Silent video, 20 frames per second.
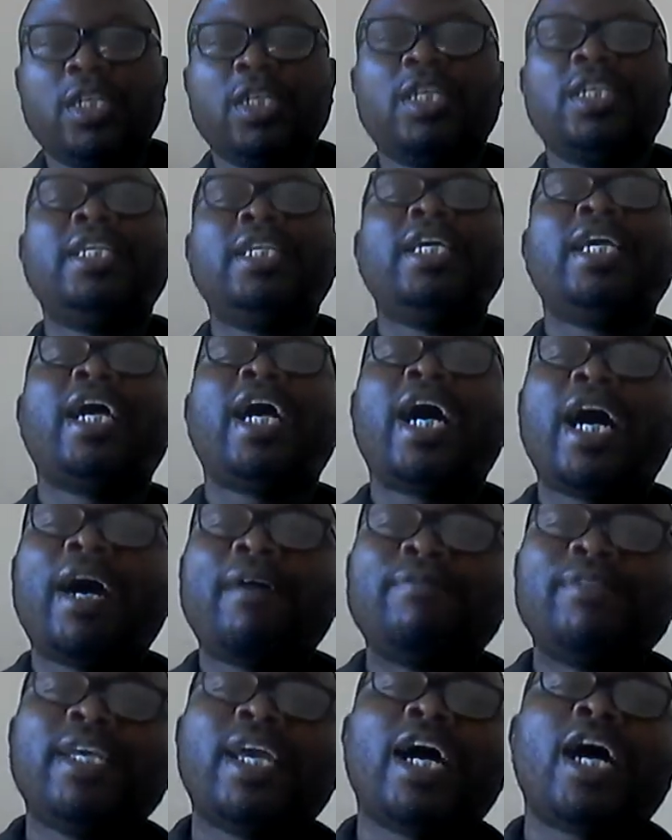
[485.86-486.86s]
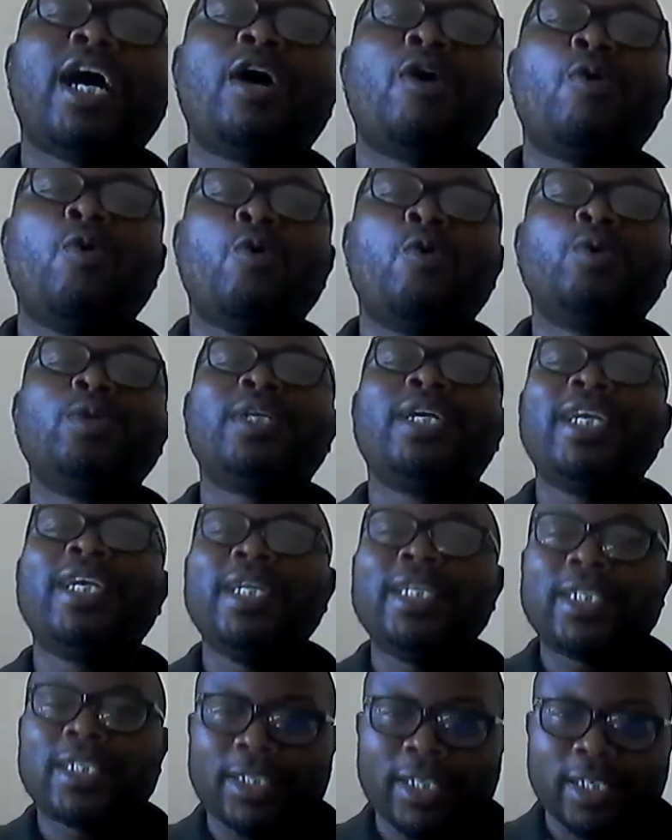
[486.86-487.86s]
They have their own
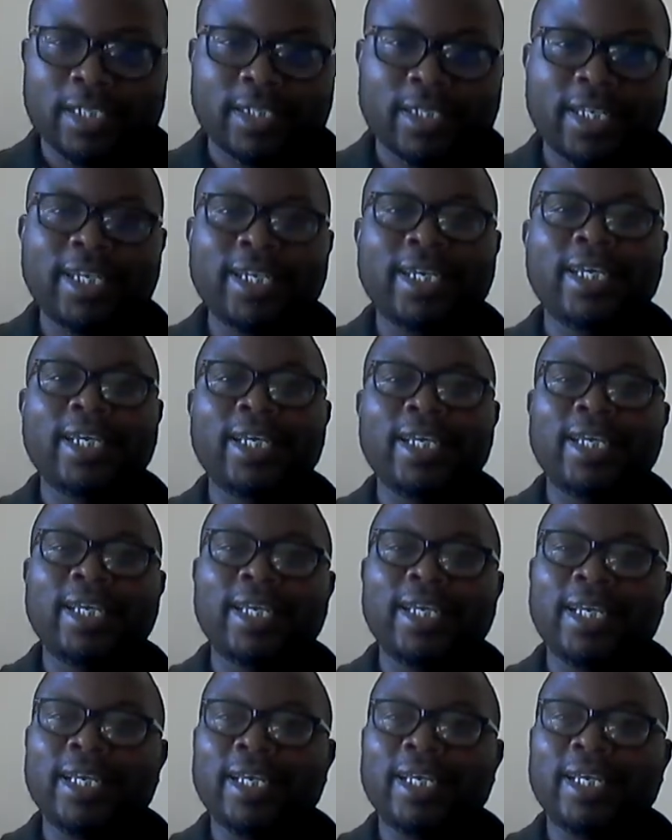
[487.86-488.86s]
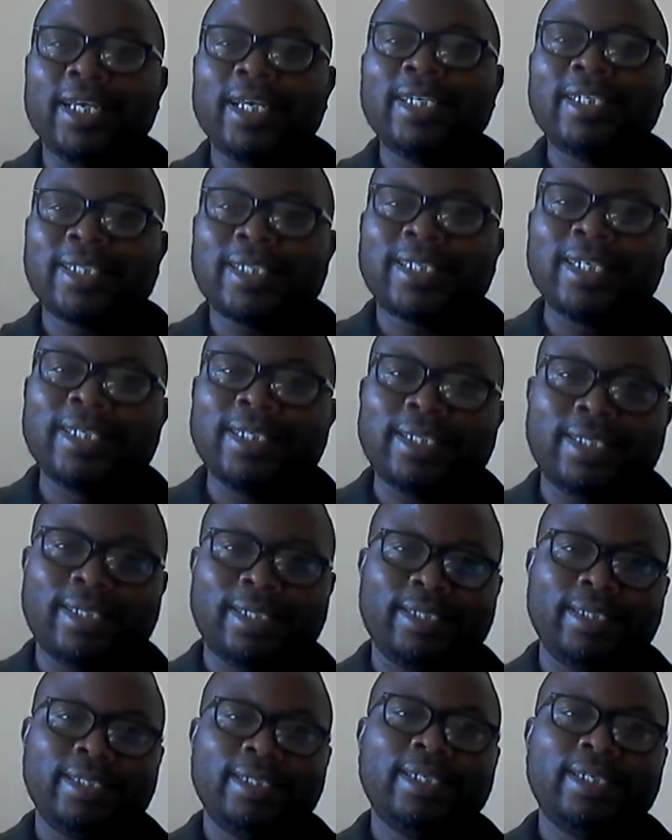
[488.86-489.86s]
interest, instinct,
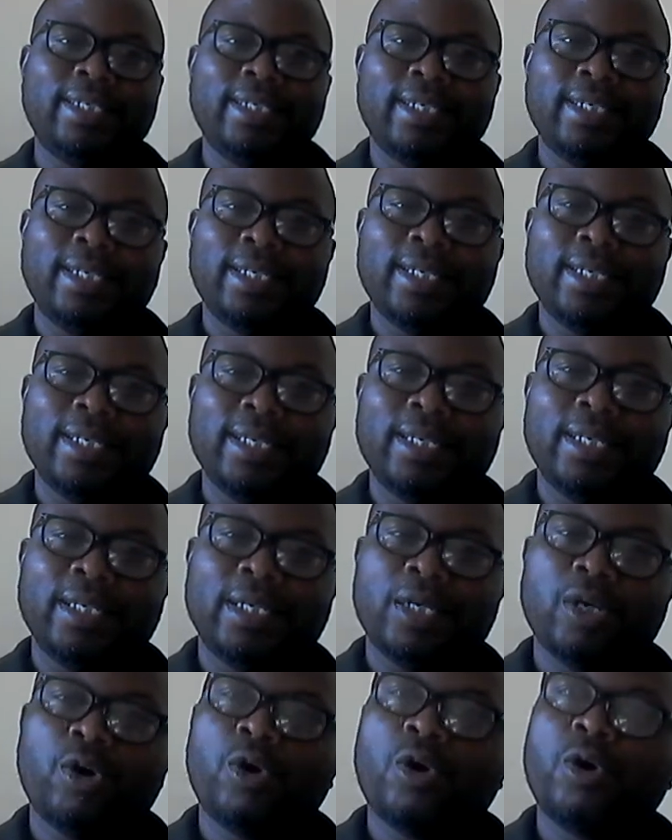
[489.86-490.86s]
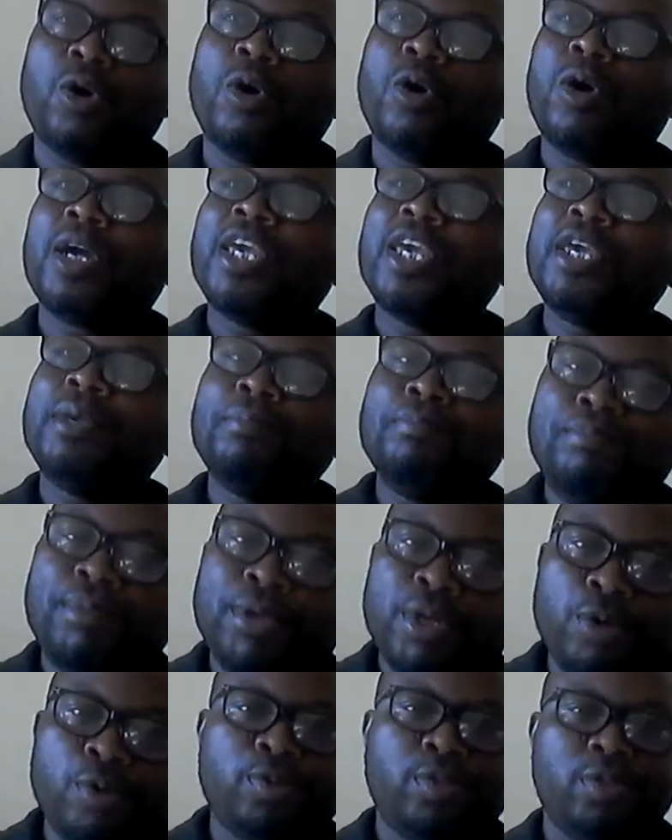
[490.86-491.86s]
or
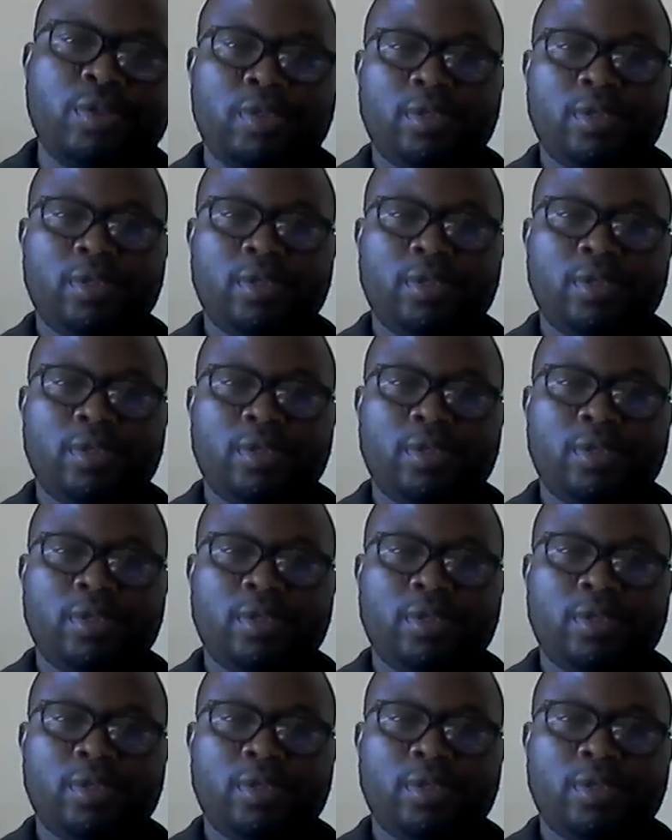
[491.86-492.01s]
inbuilt